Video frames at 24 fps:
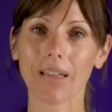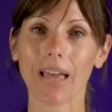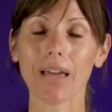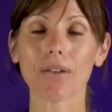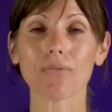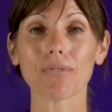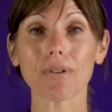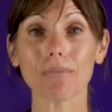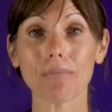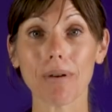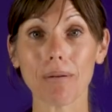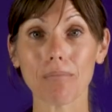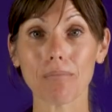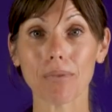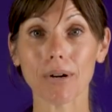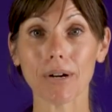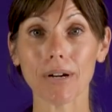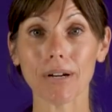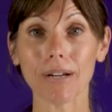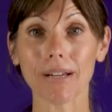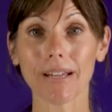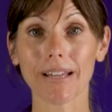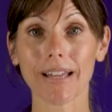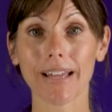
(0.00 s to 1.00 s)
And
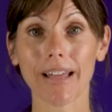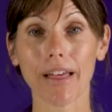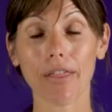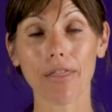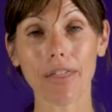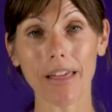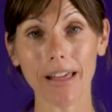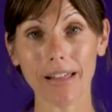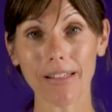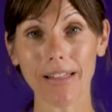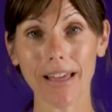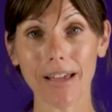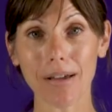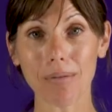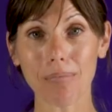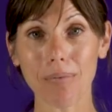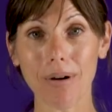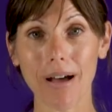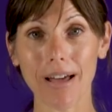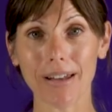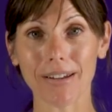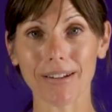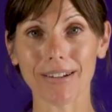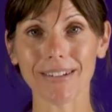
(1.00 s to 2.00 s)
remember, think like a
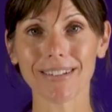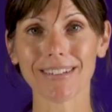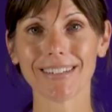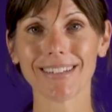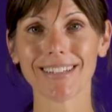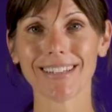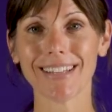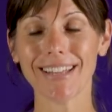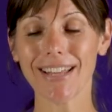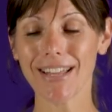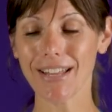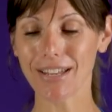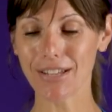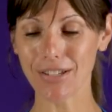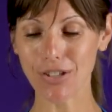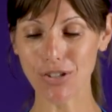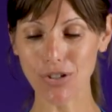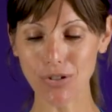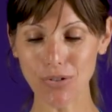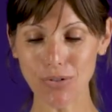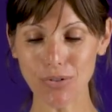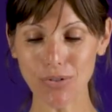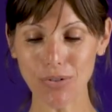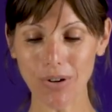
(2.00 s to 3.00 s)
potter.
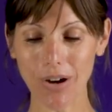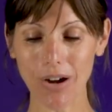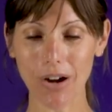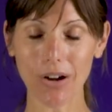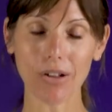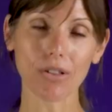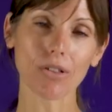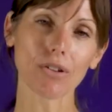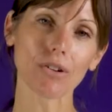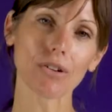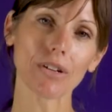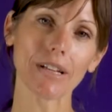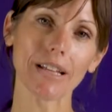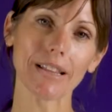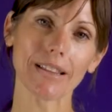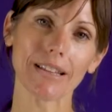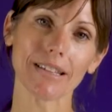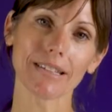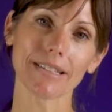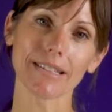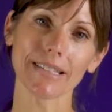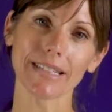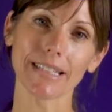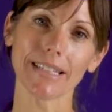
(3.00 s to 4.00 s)
You are learning
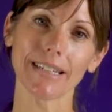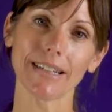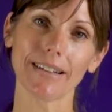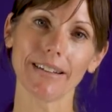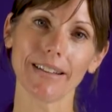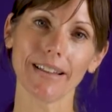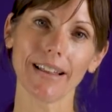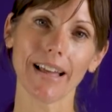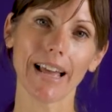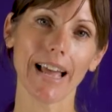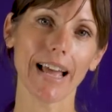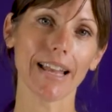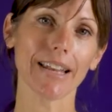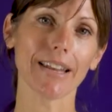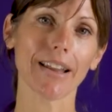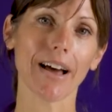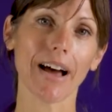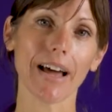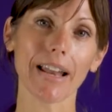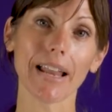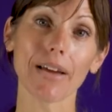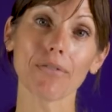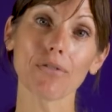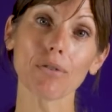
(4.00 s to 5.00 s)
this skill, and
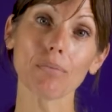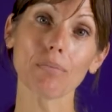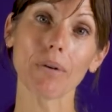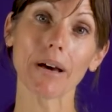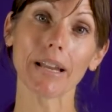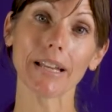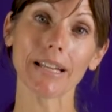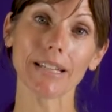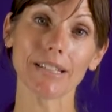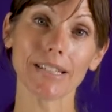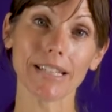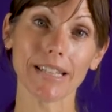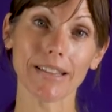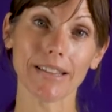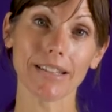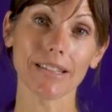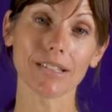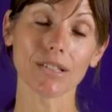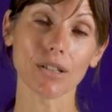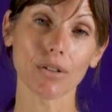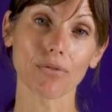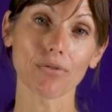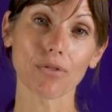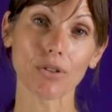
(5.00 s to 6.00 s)
not everybody did
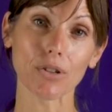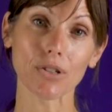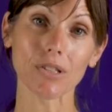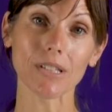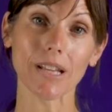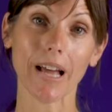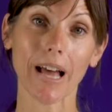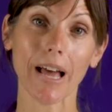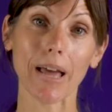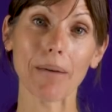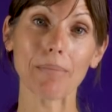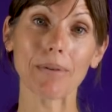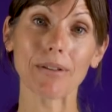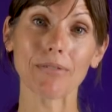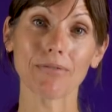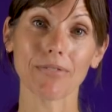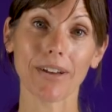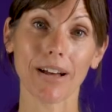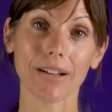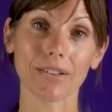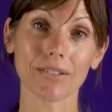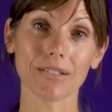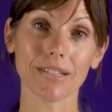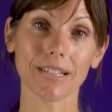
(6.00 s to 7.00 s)
this the first time and
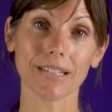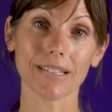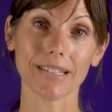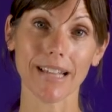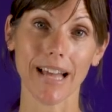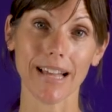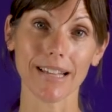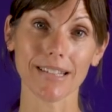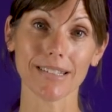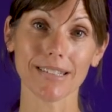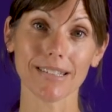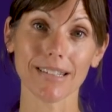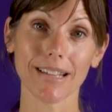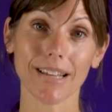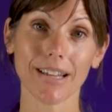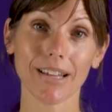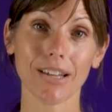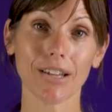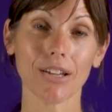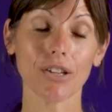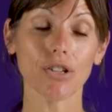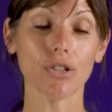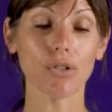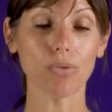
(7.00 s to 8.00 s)
found success.
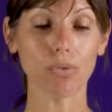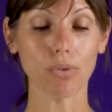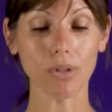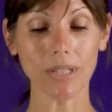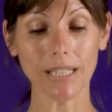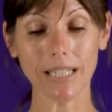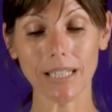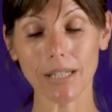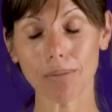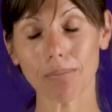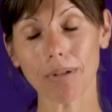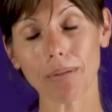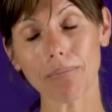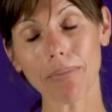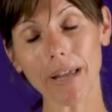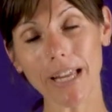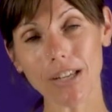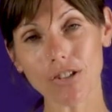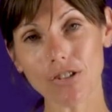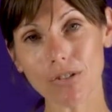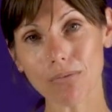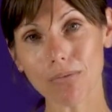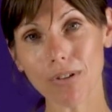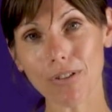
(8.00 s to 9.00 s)
You will need to be
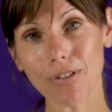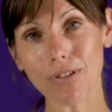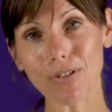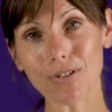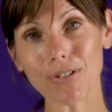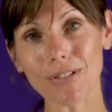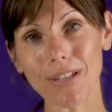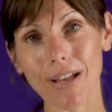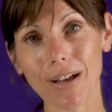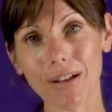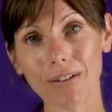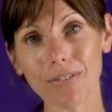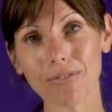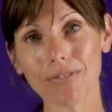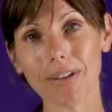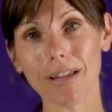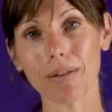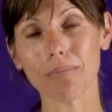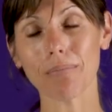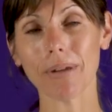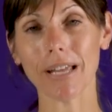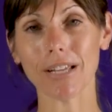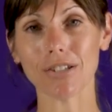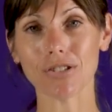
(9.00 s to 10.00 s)
patient with yourself
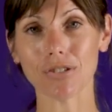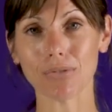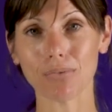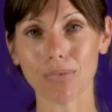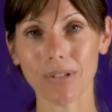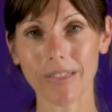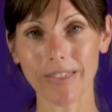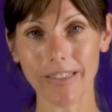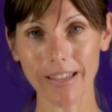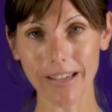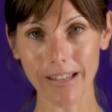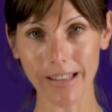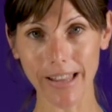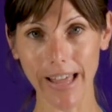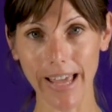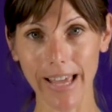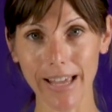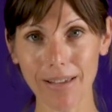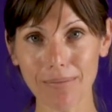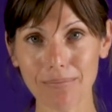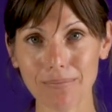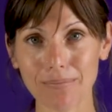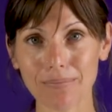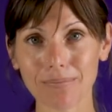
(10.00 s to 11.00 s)
and patient with the
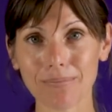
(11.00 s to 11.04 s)
clay.